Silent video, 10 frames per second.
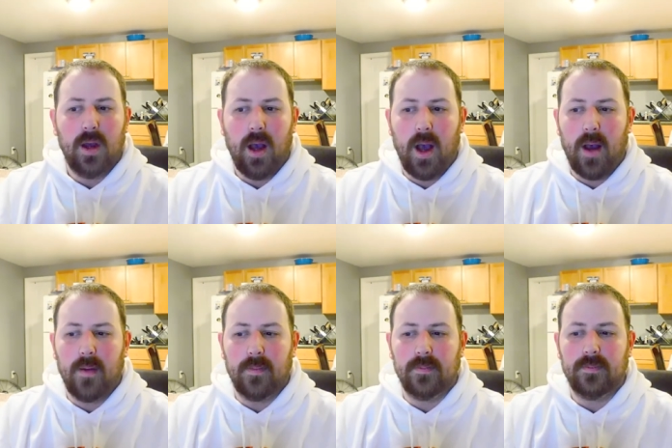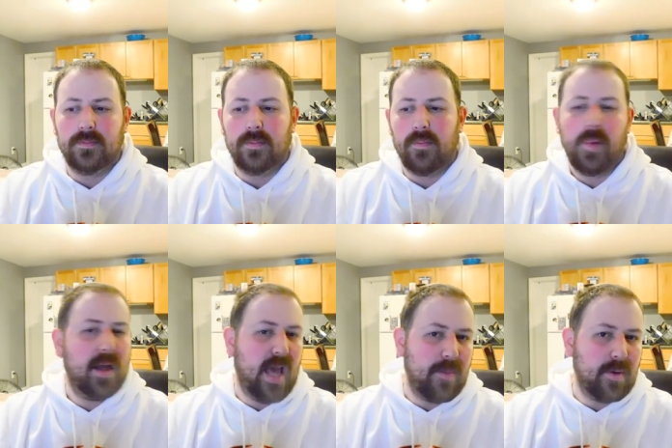
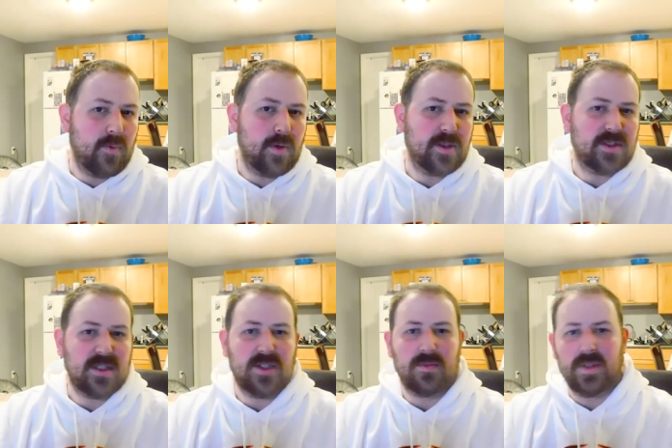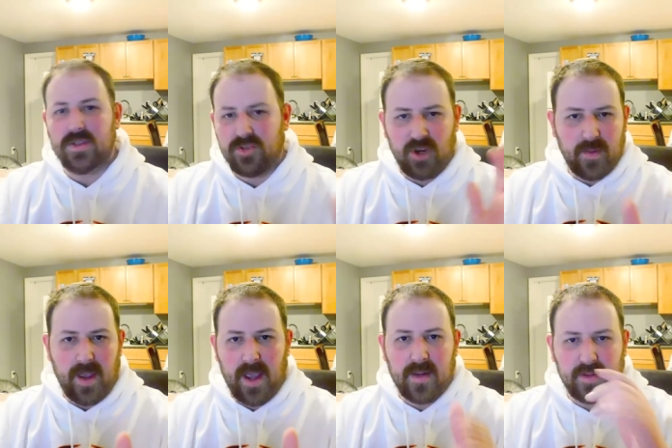Bud Abbott was the straight
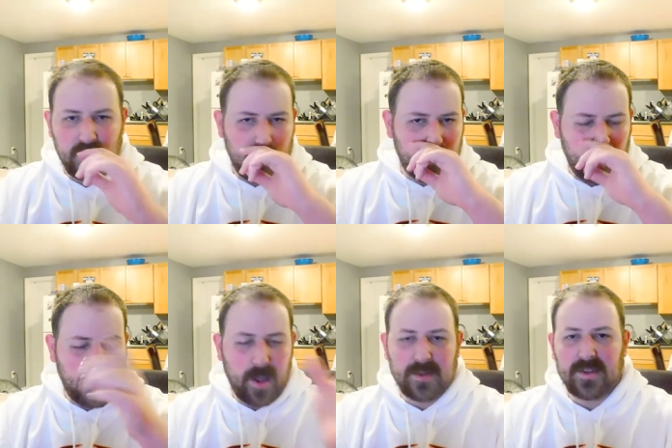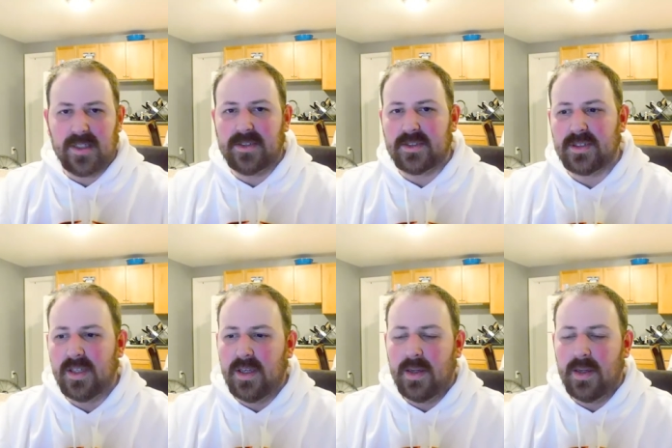man, you know, no nonsense,